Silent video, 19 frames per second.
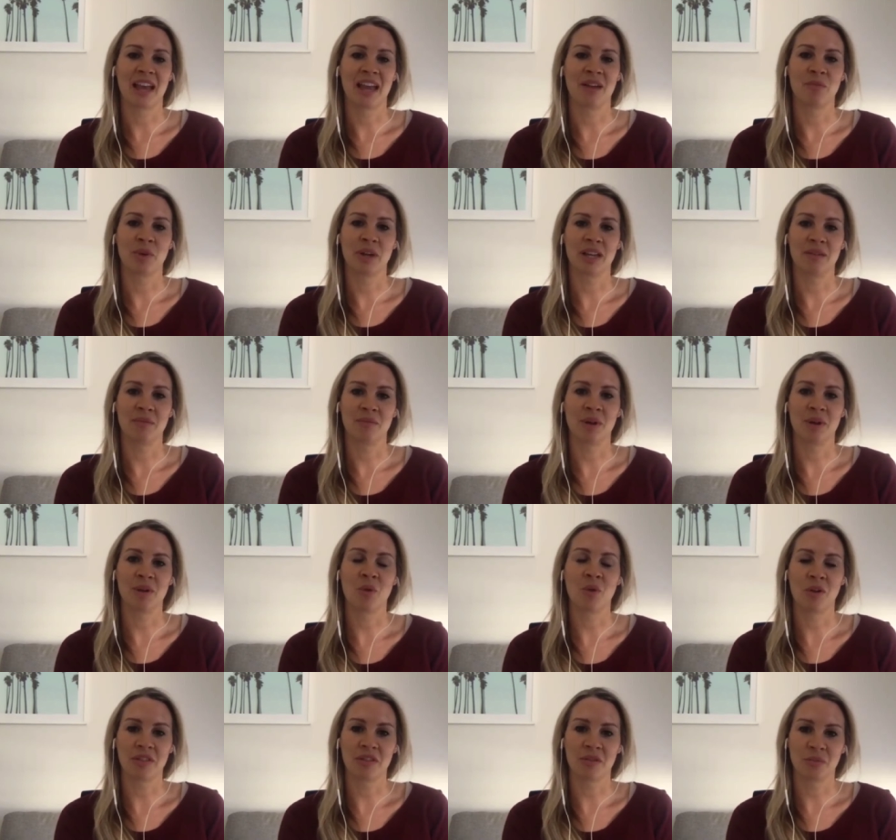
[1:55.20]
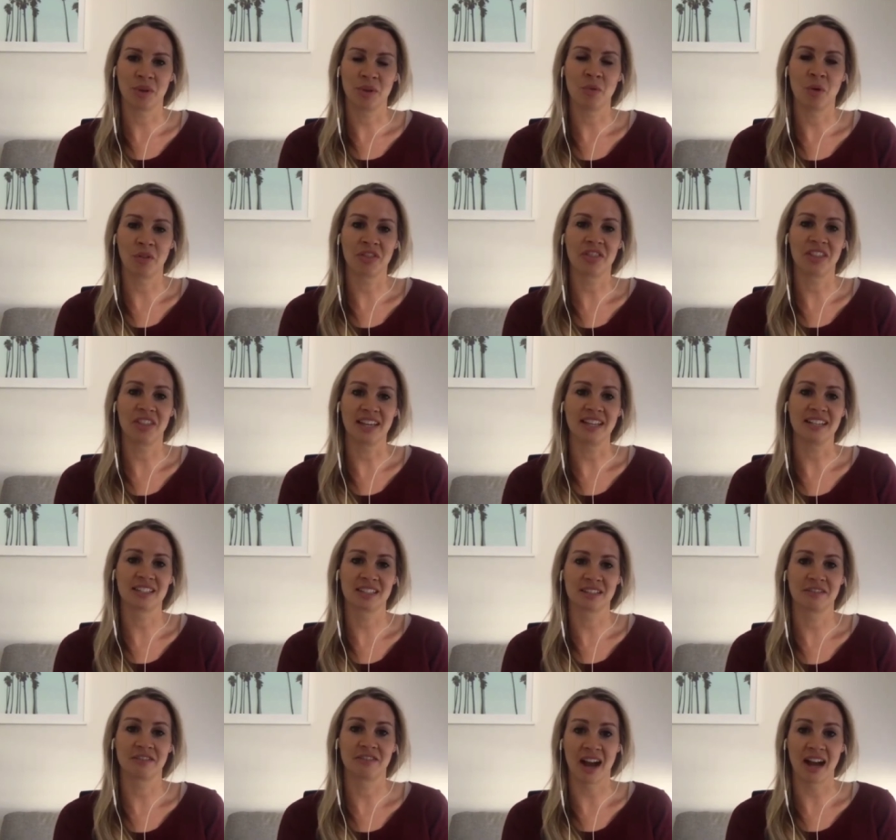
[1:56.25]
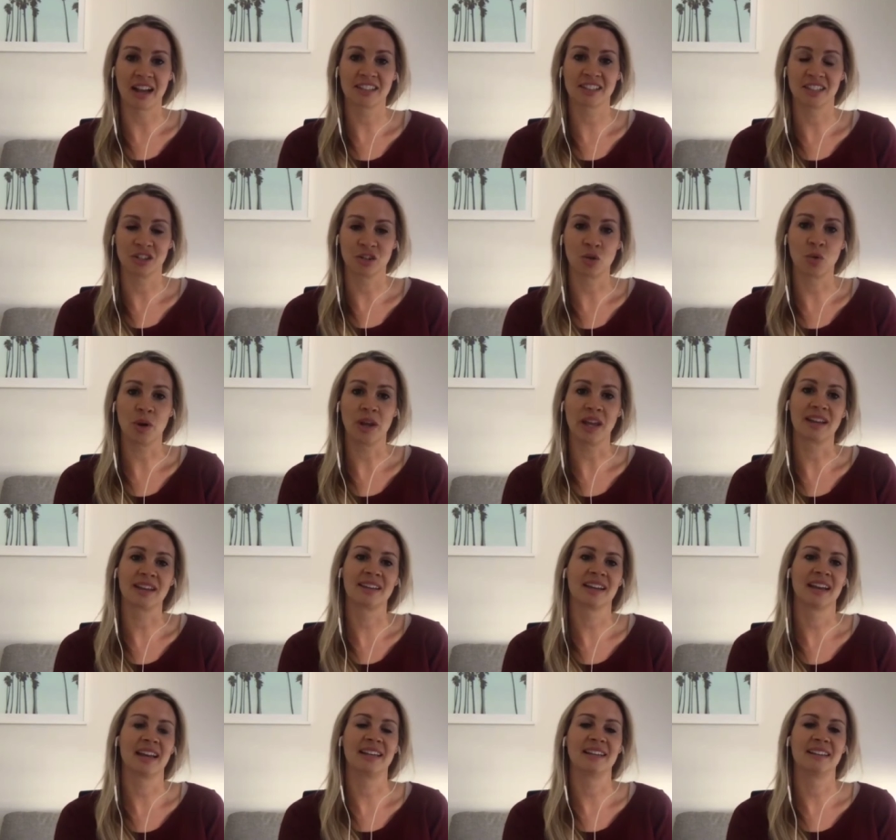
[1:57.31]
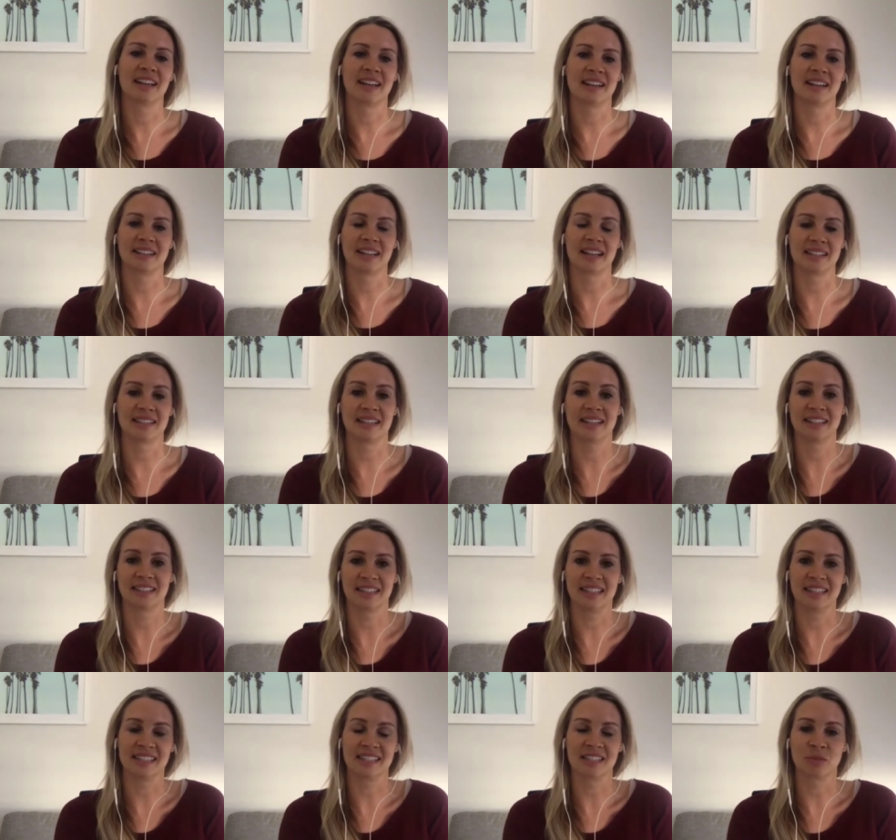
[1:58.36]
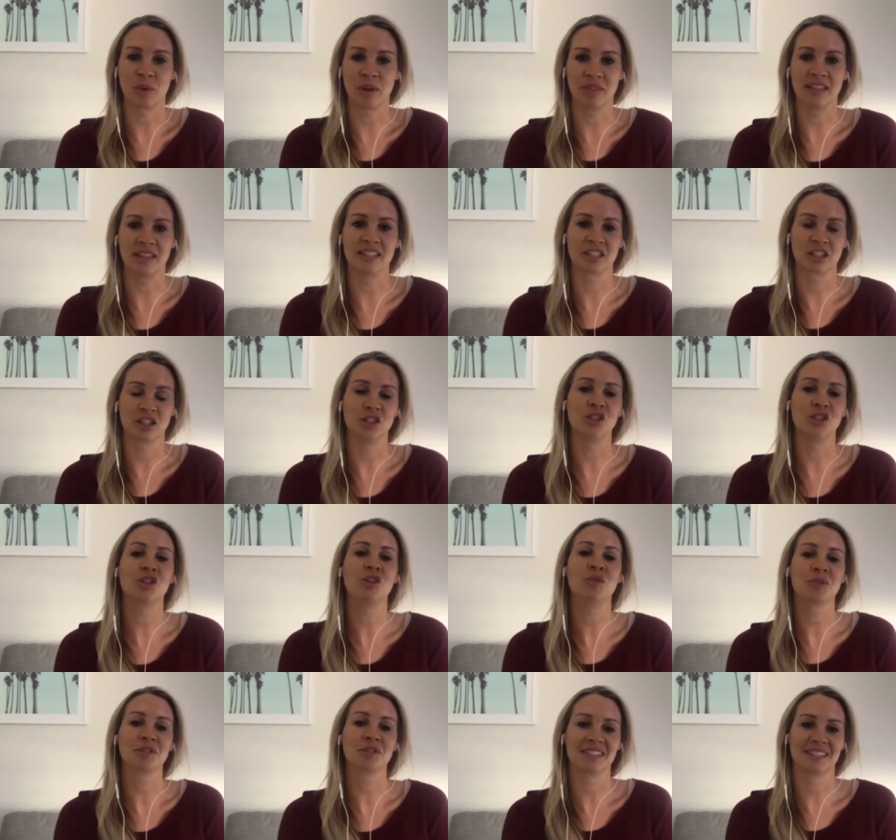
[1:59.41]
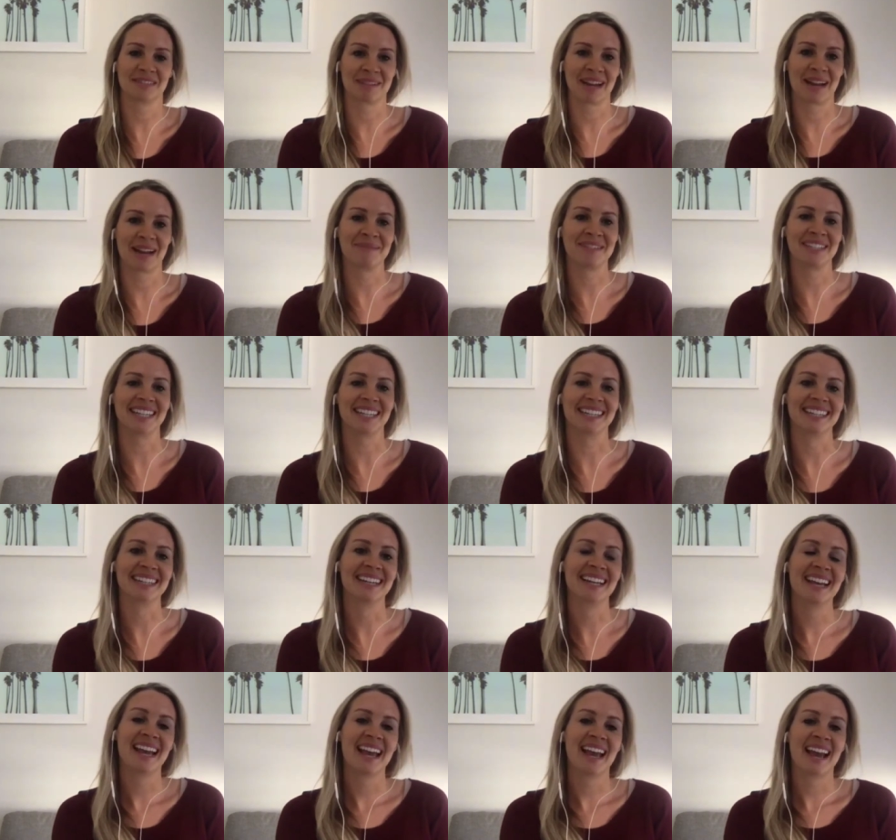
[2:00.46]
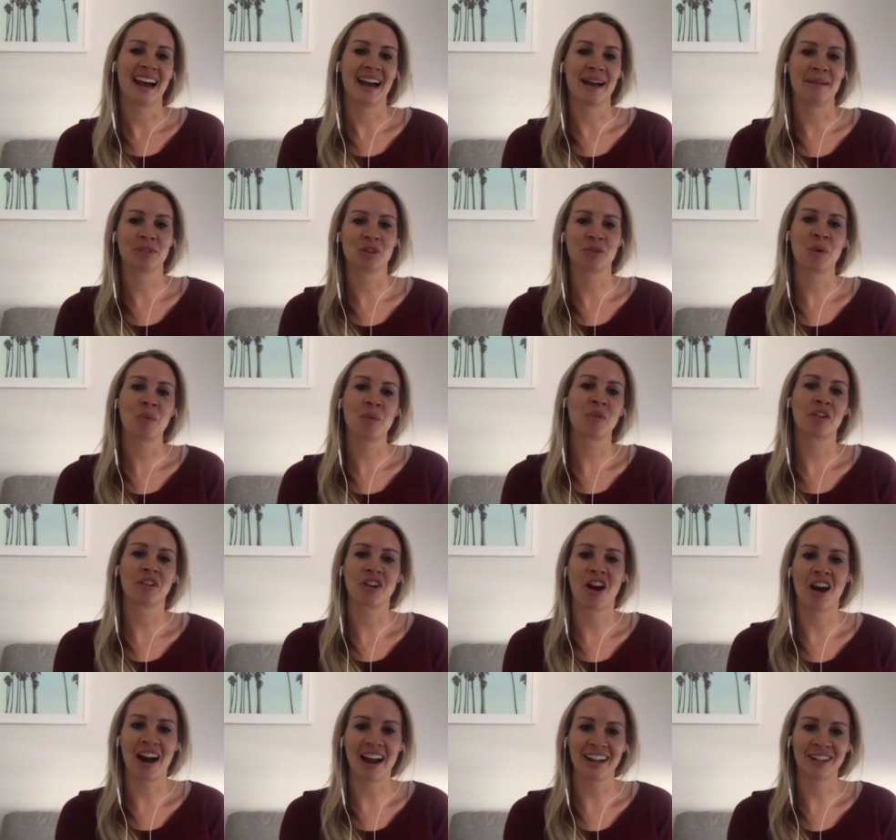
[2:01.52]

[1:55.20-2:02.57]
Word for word: and we, we, want, we want things fast and quick. And uh, essentially, this is when this consumerism comes in. Um, so, when we're on high